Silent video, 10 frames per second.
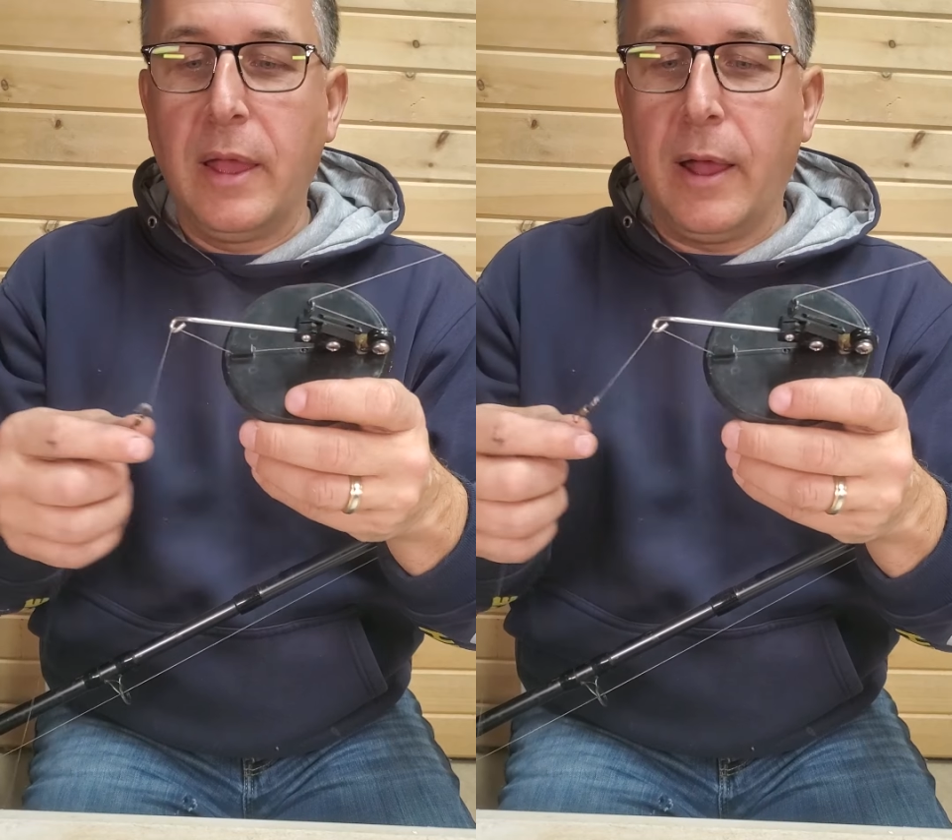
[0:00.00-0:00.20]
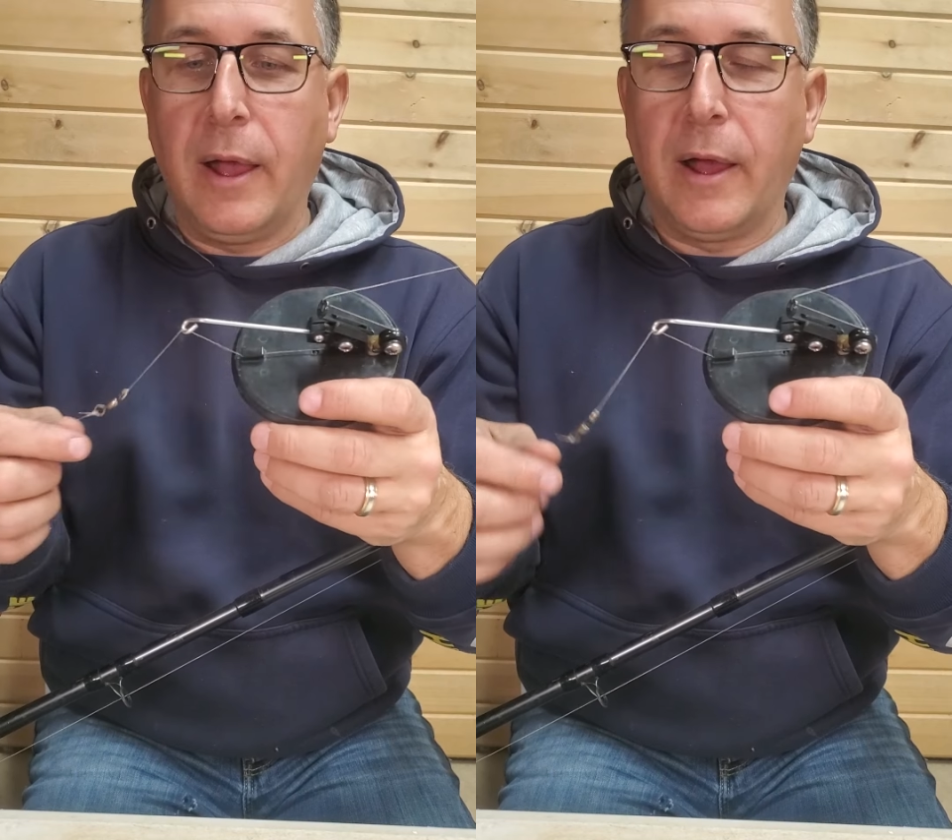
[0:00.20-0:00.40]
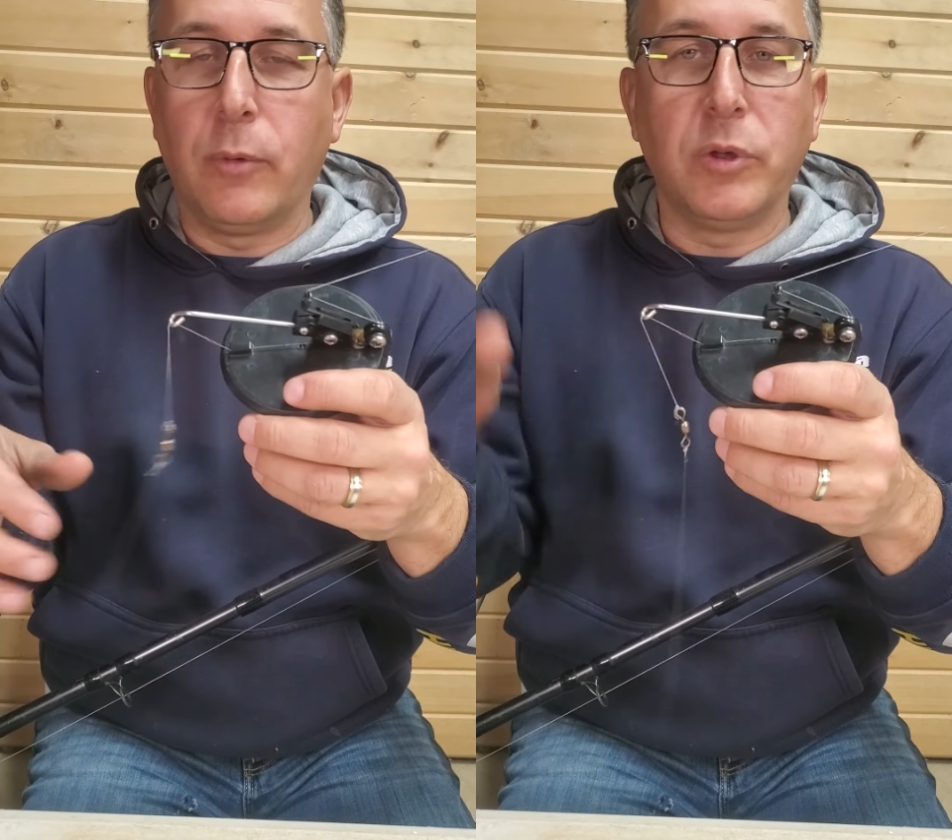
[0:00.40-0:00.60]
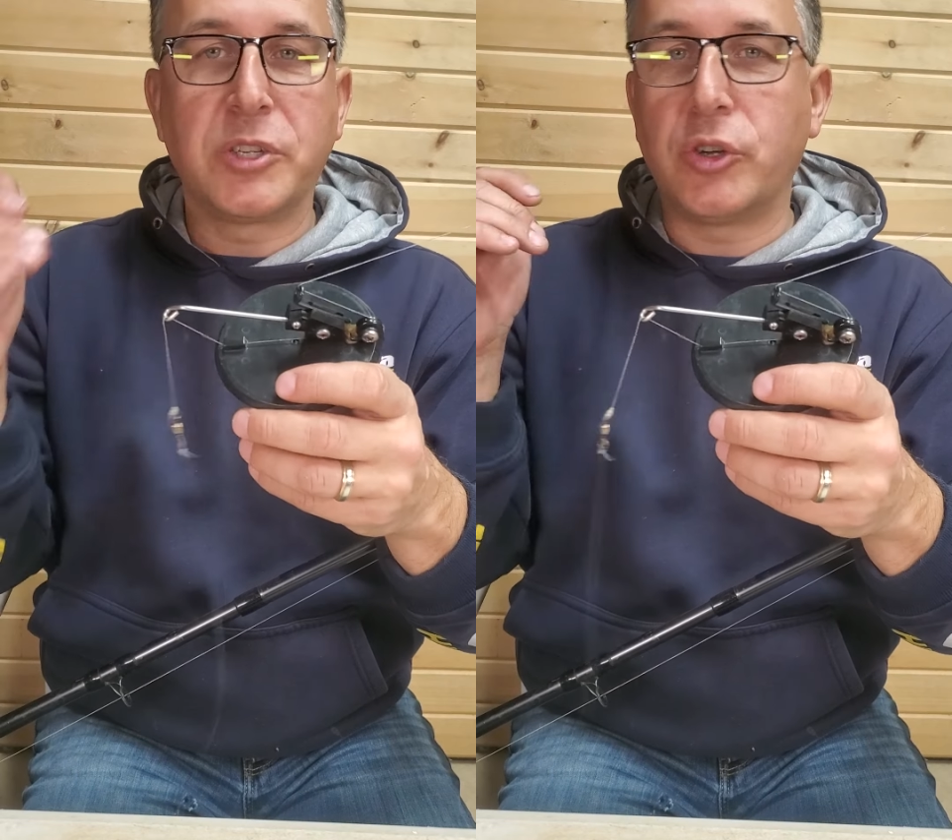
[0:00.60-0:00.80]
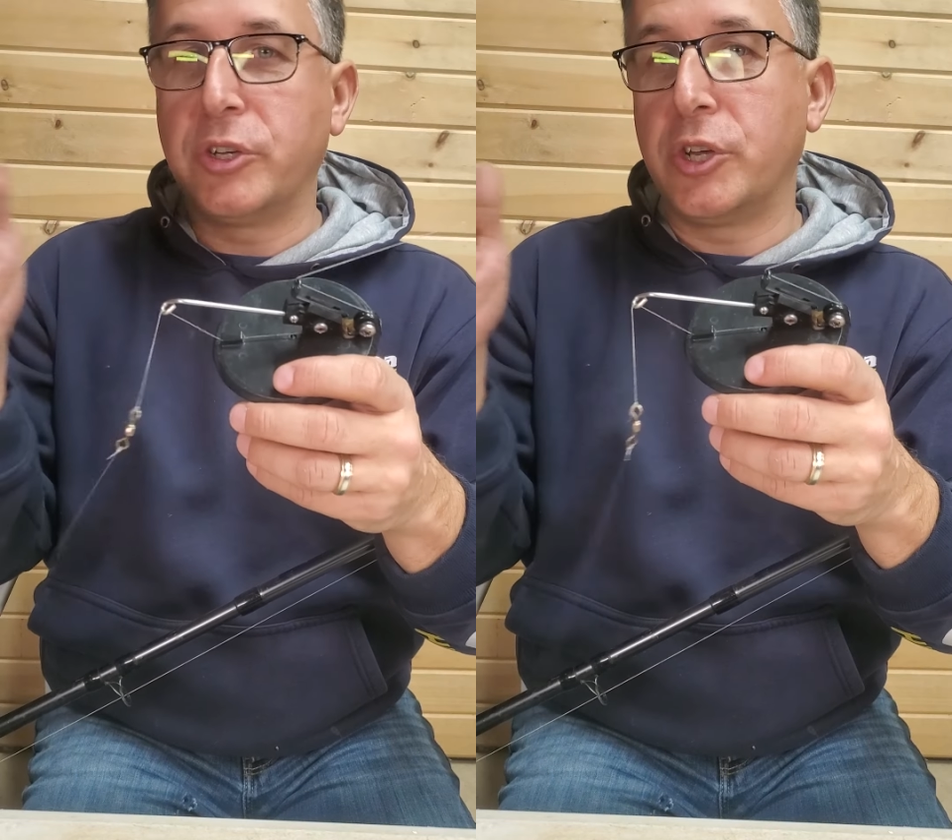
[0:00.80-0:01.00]
We'll
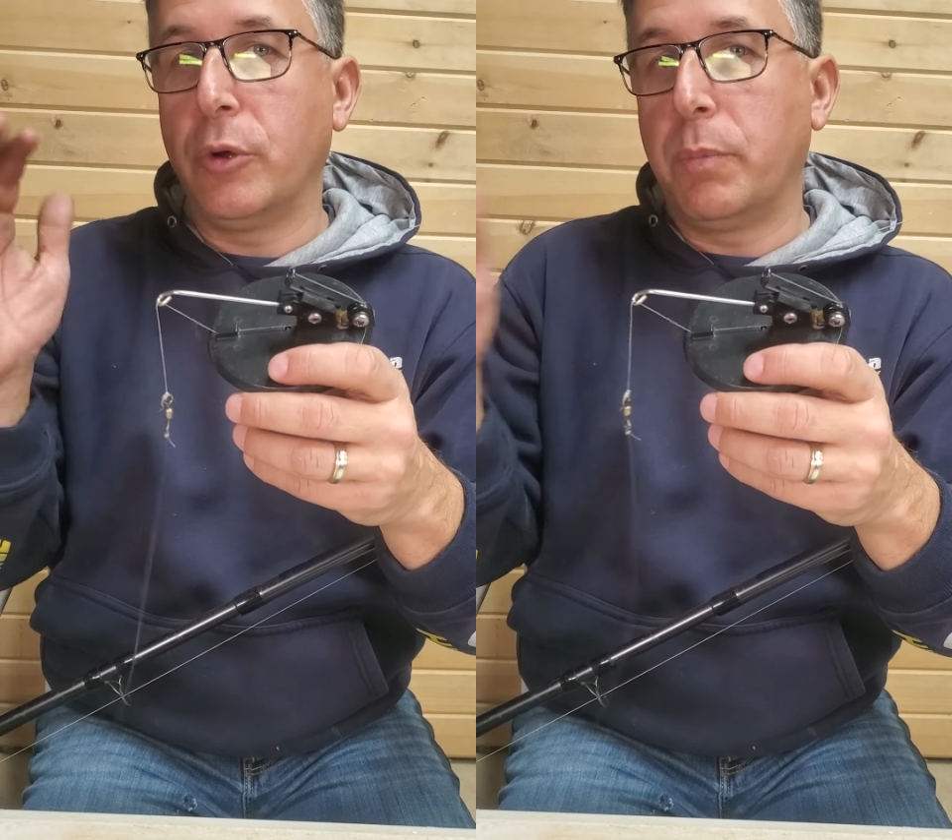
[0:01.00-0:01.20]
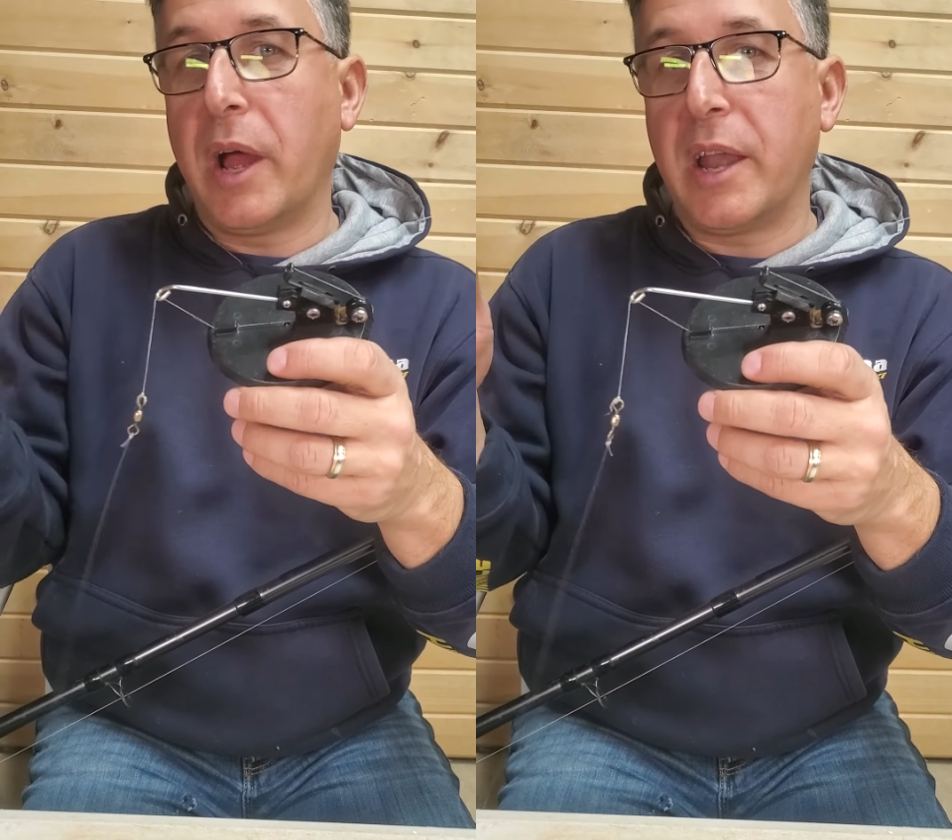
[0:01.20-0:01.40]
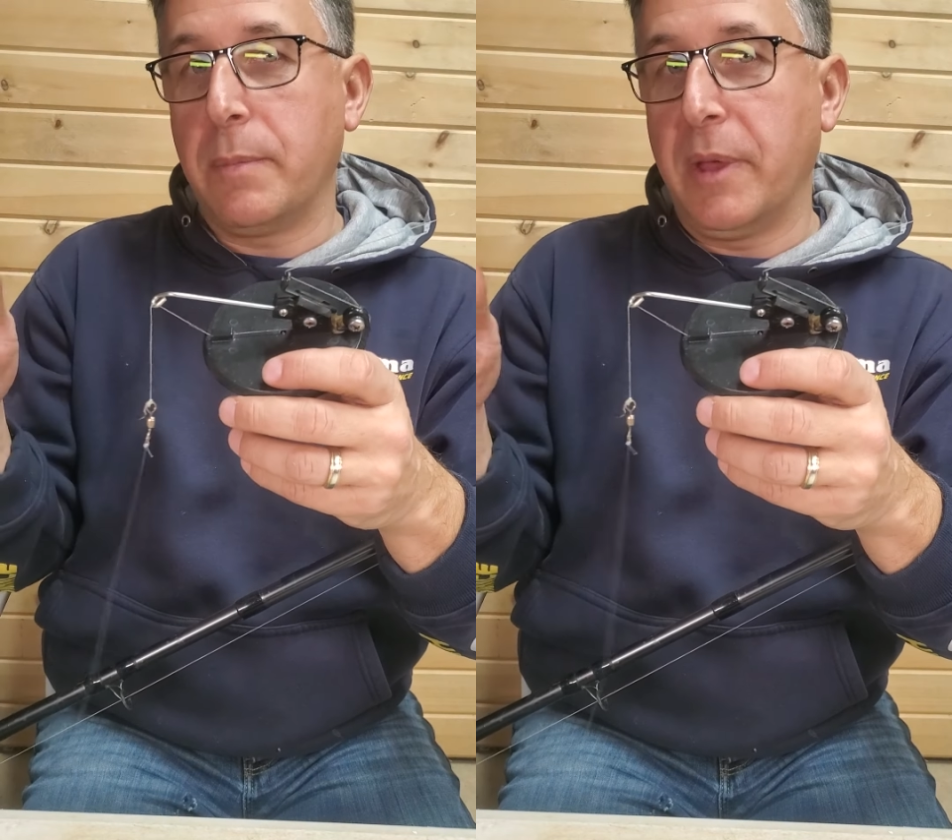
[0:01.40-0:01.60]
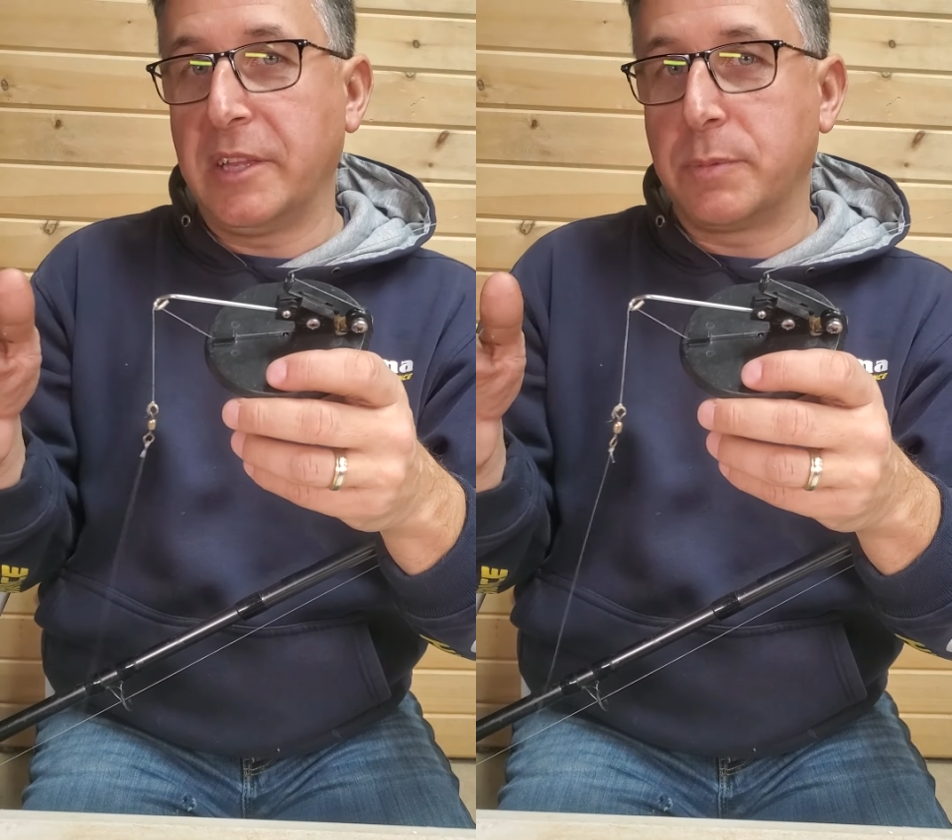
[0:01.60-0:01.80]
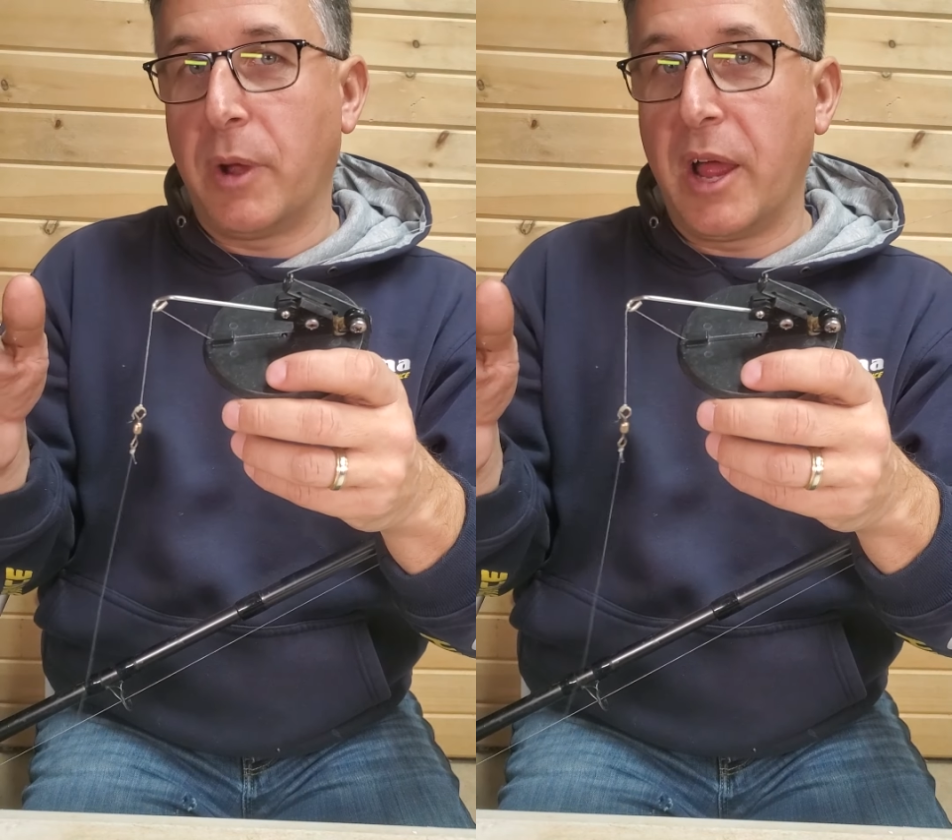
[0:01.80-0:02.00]
stretch out body
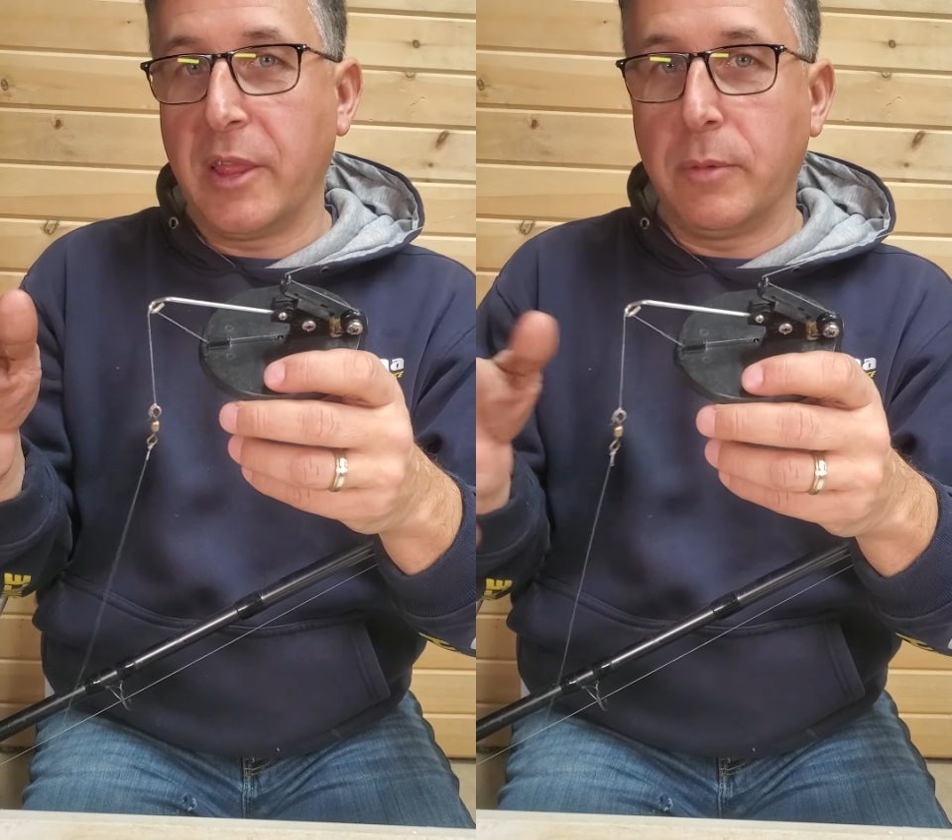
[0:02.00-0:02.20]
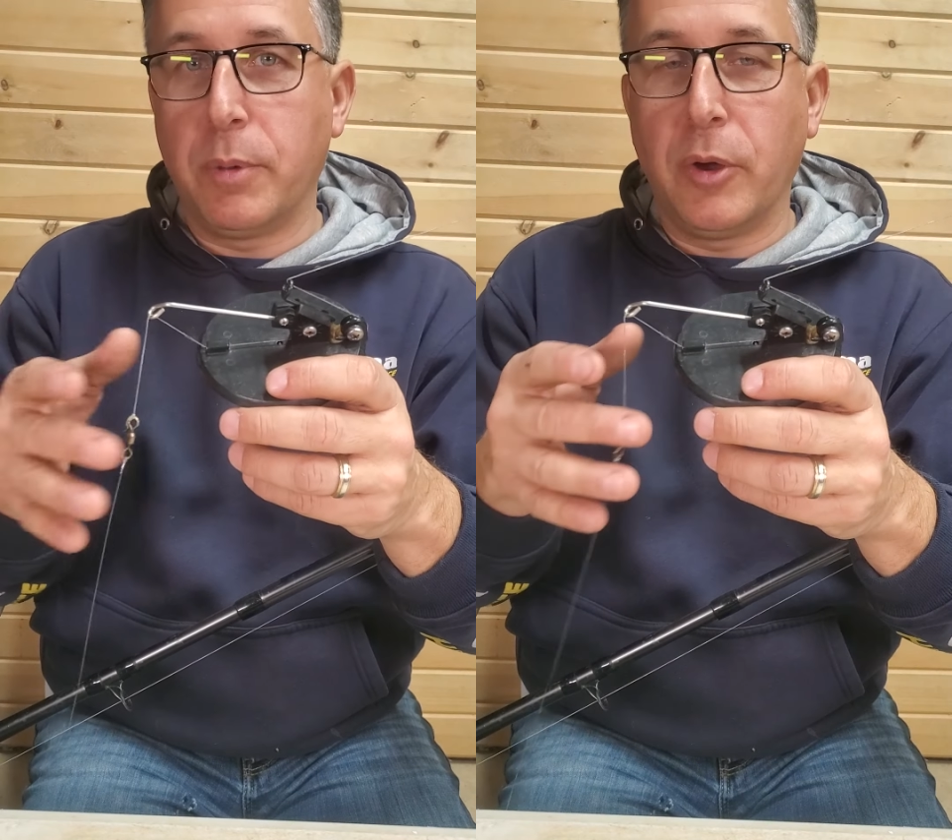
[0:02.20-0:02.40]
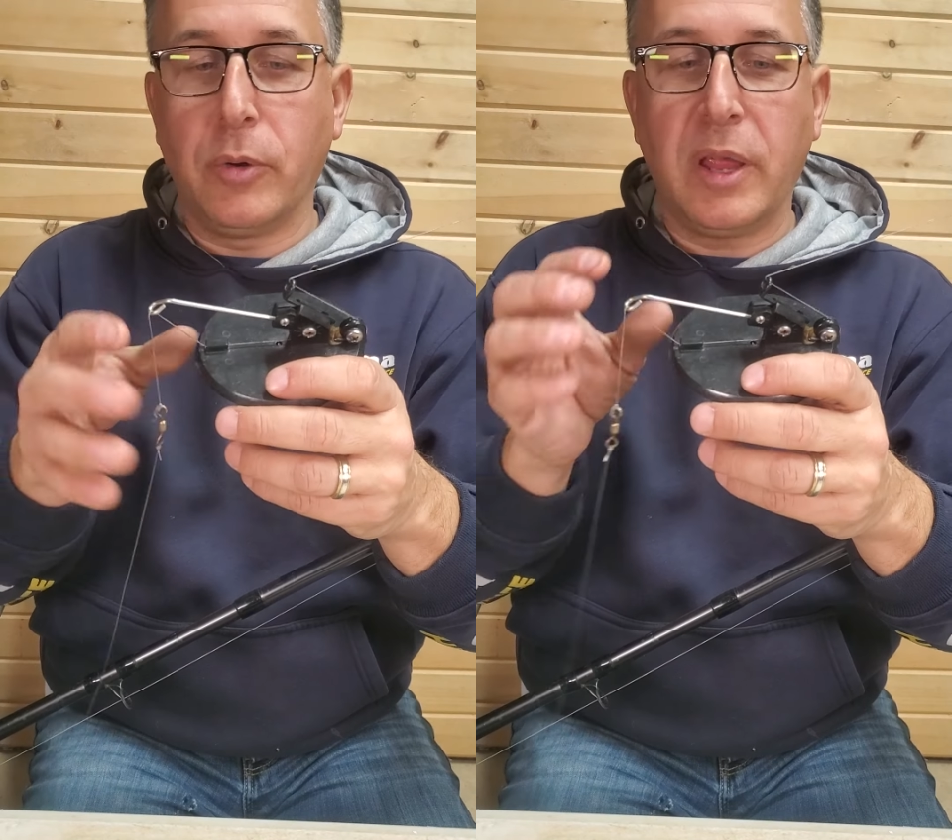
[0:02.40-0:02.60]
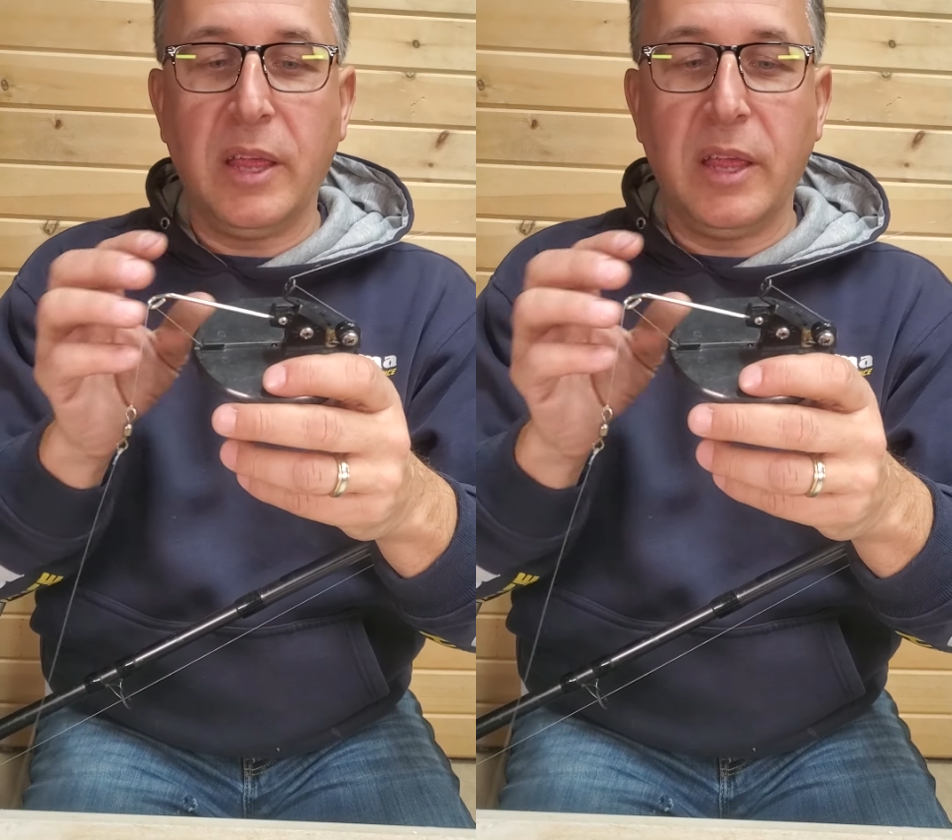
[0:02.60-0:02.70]
baits behind the boat,